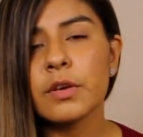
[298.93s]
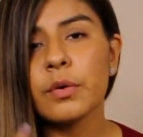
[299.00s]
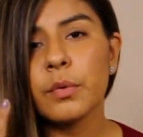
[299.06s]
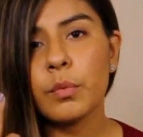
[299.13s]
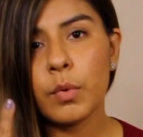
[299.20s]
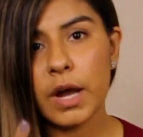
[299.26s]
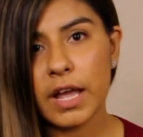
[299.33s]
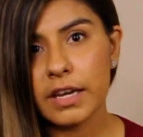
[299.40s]

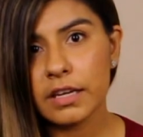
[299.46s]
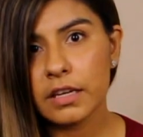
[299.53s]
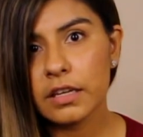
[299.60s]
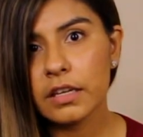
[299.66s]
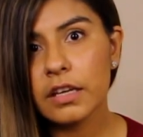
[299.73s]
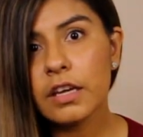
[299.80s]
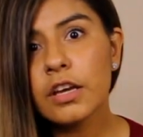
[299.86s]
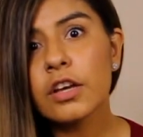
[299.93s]
1,
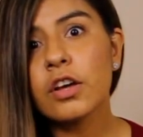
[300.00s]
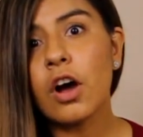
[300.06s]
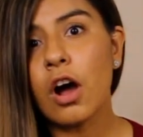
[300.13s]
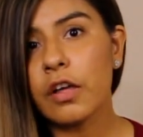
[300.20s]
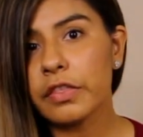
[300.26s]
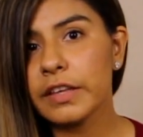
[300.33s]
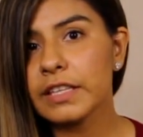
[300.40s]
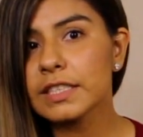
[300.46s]
Call
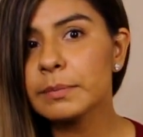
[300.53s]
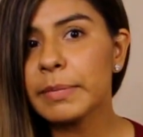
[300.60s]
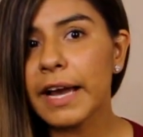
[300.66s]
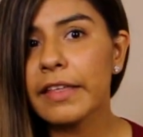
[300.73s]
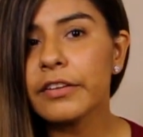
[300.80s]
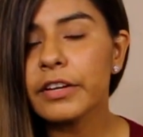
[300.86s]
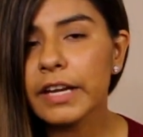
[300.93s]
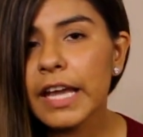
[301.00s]
things by
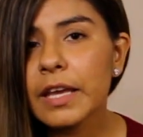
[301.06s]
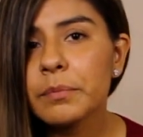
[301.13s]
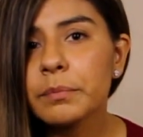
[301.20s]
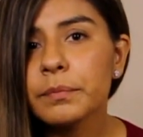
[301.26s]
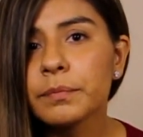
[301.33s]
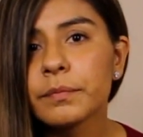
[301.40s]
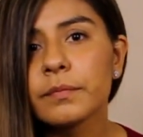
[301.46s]
their name.